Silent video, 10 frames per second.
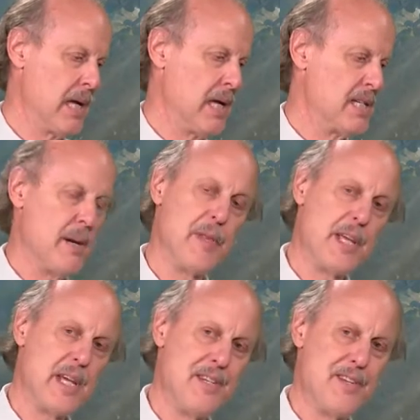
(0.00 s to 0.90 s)
Some of the
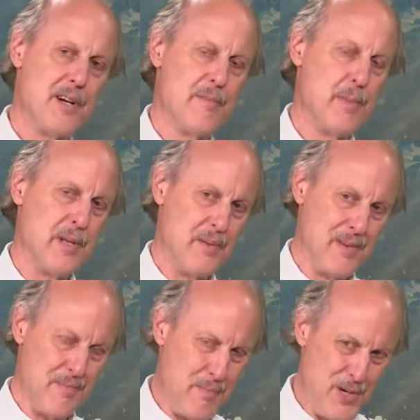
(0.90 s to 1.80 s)
kids there have
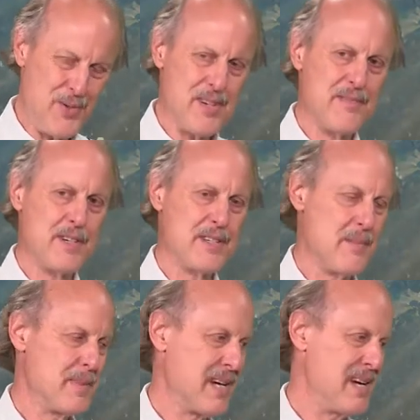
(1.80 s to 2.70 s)
been mute for
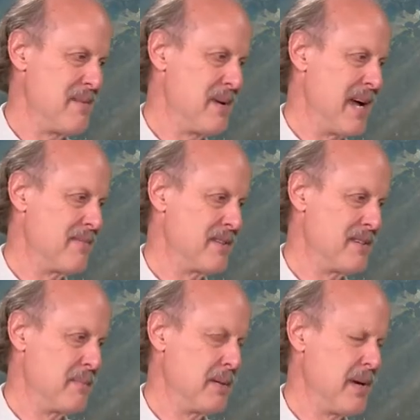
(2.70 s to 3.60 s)
some time after
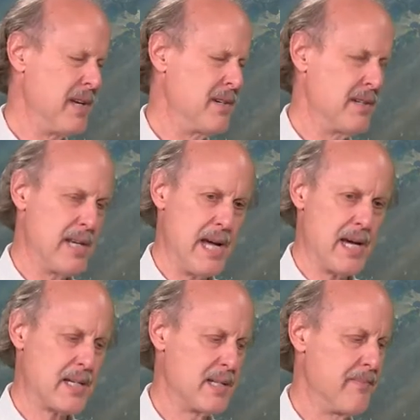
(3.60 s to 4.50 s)
some of the major
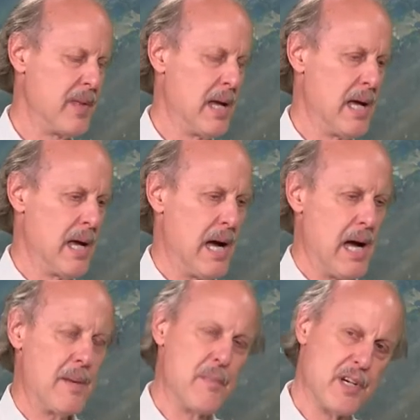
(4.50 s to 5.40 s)
attacks,
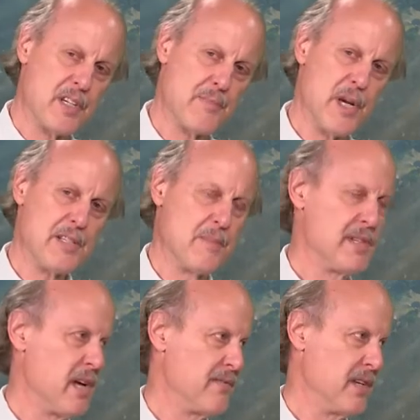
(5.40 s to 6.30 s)
but express
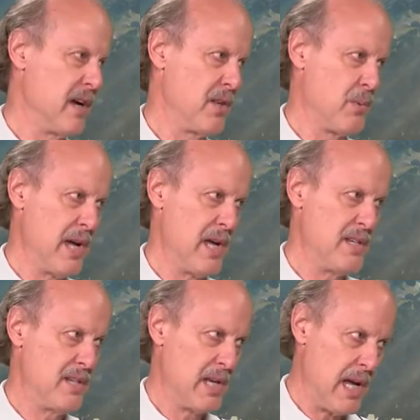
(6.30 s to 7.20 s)
themselves in other
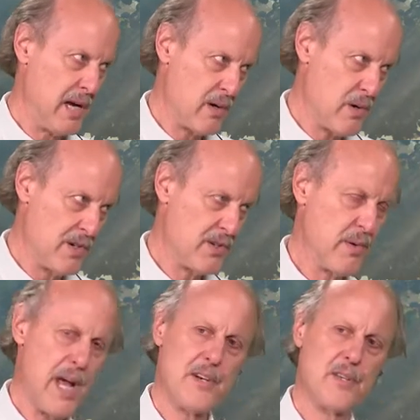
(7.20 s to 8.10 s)
ways, and of course
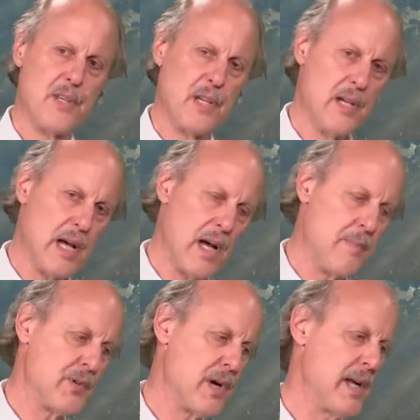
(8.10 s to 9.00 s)
gradually
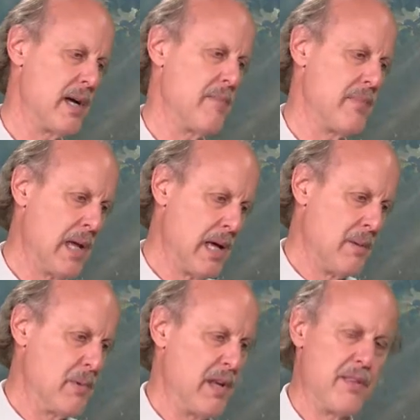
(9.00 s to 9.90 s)
try to
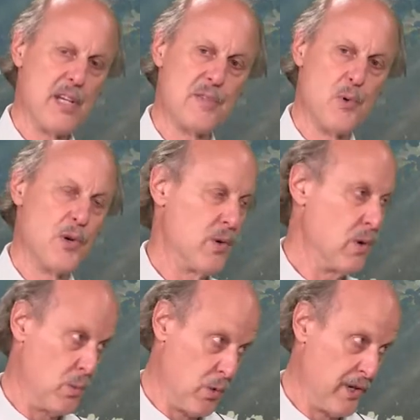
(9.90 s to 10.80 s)
bring things more to
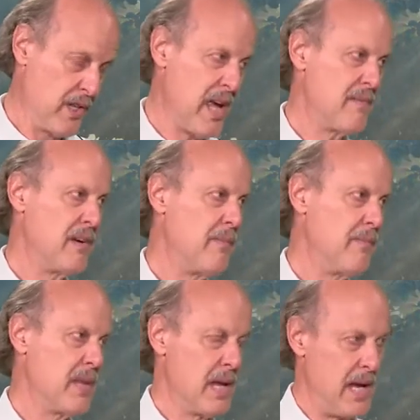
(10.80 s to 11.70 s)
a word
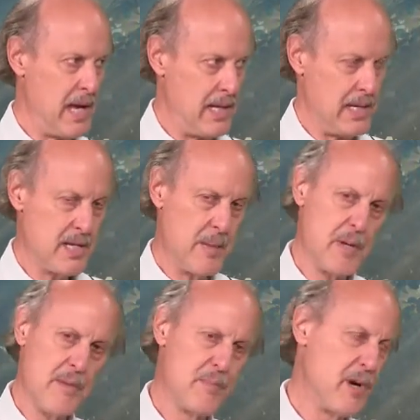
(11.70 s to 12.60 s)
level, and then
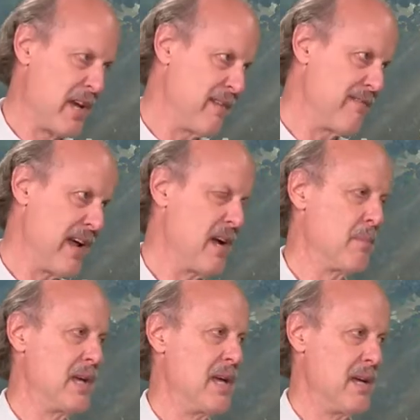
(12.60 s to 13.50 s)
sometimes bring in
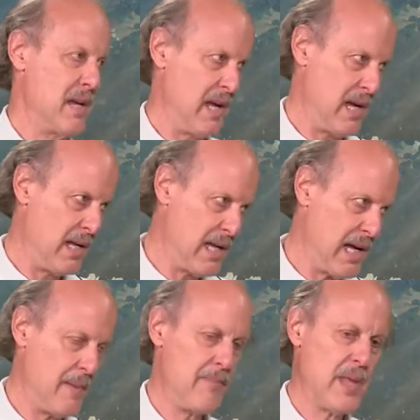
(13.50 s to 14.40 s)
family and
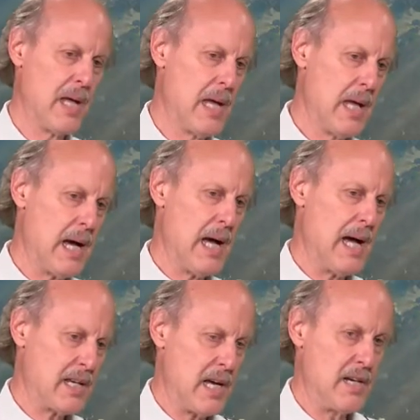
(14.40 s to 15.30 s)

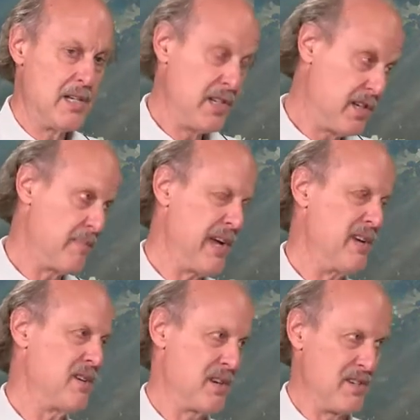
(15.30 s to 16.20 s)
kind of dissipate,
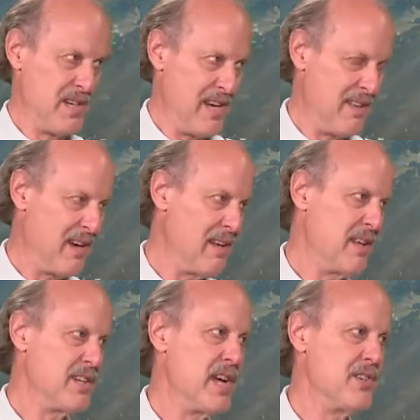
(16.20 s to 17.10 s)
you could say,
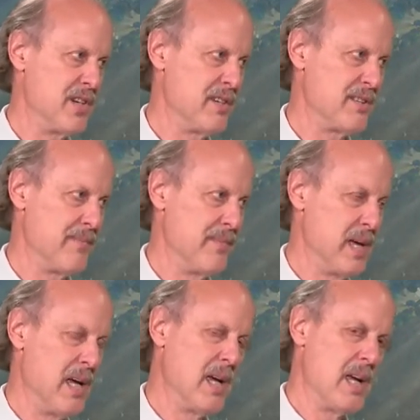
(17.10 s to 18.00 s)
the tensions.
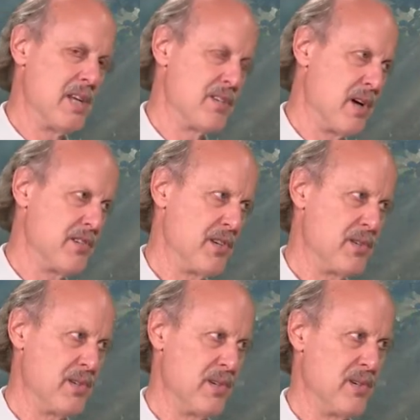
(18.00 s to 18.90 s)
It's also
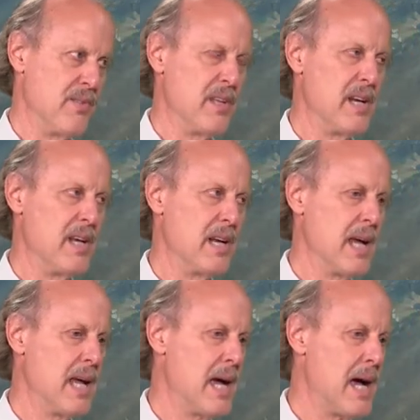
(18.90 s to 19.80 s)
true that in
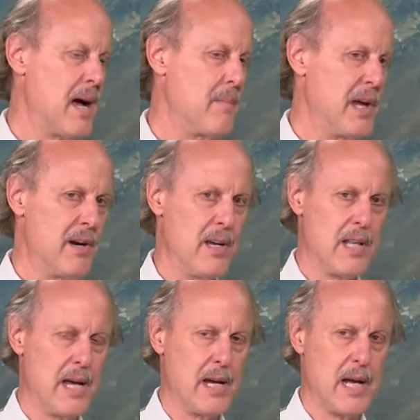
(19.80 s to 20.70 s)
an area
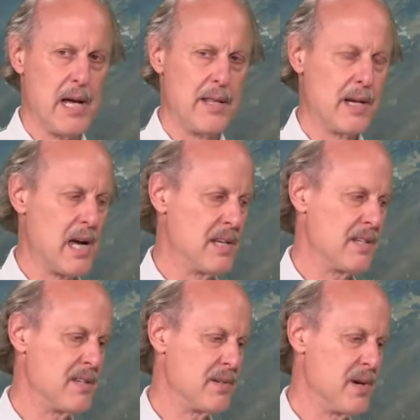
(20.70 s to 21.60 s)
like the
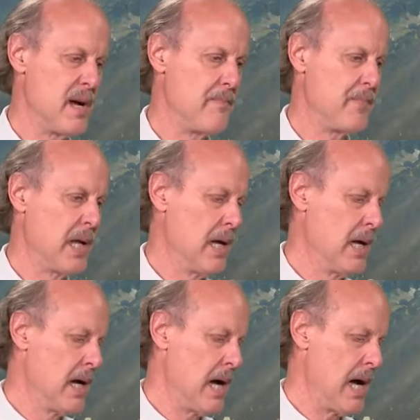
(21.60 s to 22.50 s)
Gaza Strip
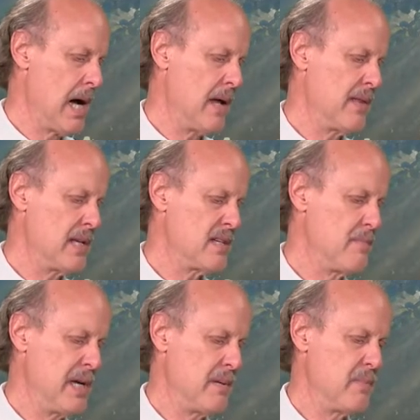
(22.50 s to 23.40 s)
that's
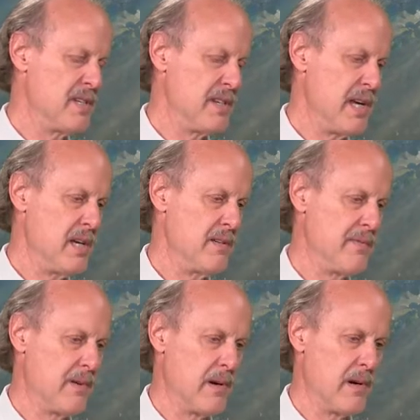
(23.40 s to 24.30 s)
been besieged
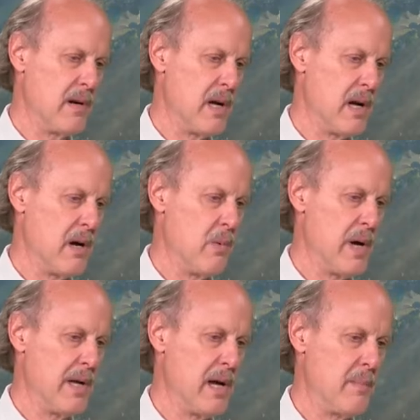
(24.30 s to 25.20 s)
for,
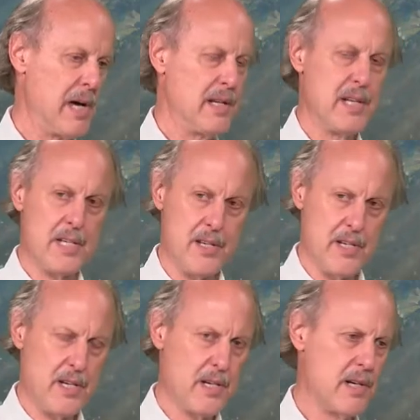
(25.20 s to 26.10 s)
about a dozen
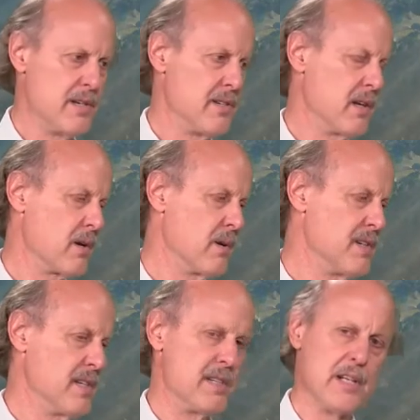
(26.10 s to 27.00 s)
years, and of
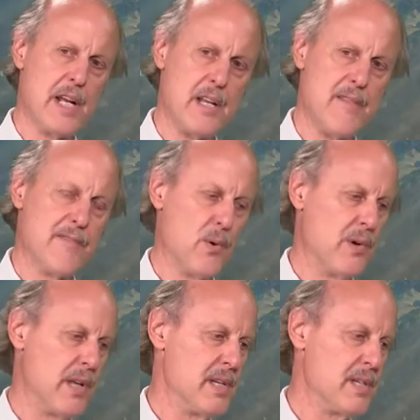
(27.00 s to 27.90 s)
course since the
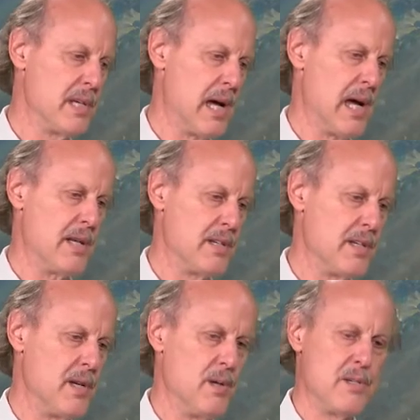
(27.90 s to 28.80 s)
1940s, just
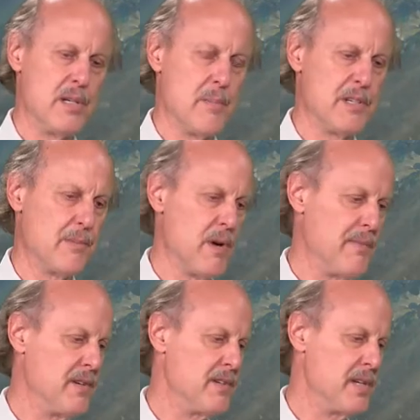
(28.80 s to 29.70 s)
huge numbers of
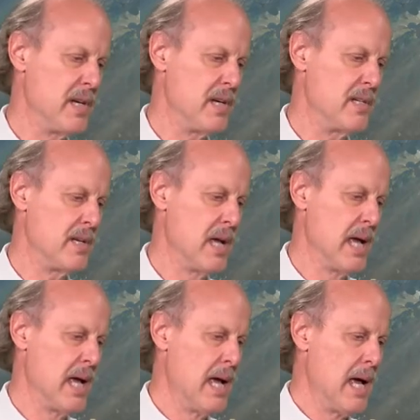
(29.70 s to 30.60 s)
refugees,
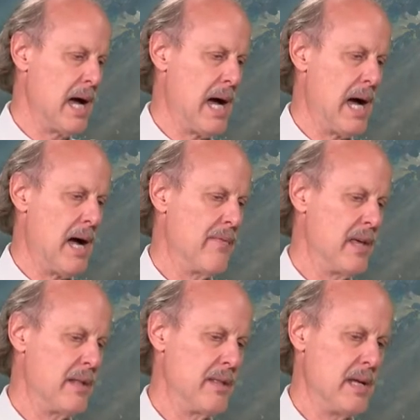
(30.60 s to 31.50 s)

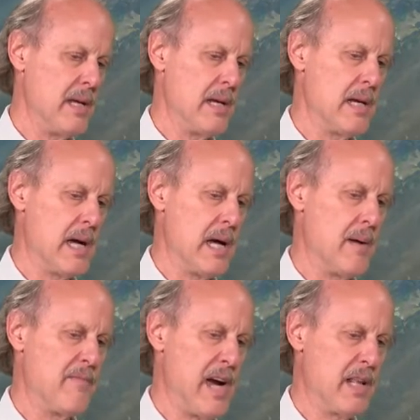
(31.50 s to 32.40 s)
that the
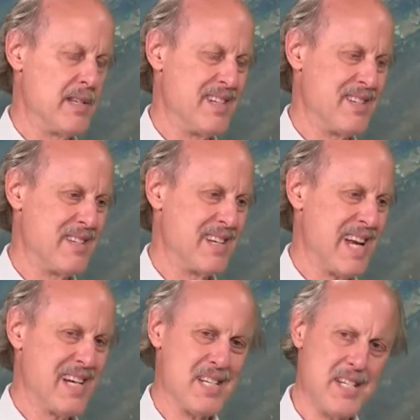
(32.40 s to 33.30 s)
violence just
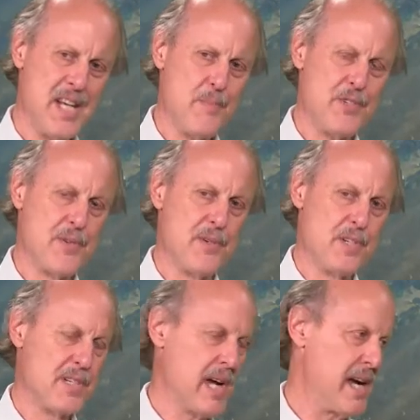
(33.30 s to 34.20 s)
kind of seeps through
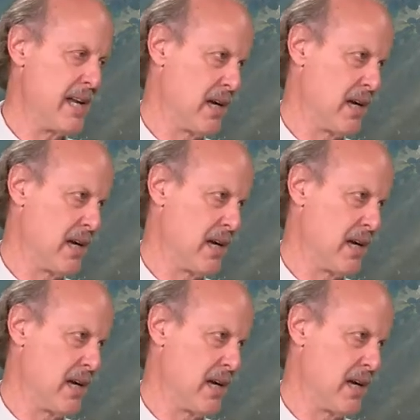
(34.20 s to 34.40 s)
society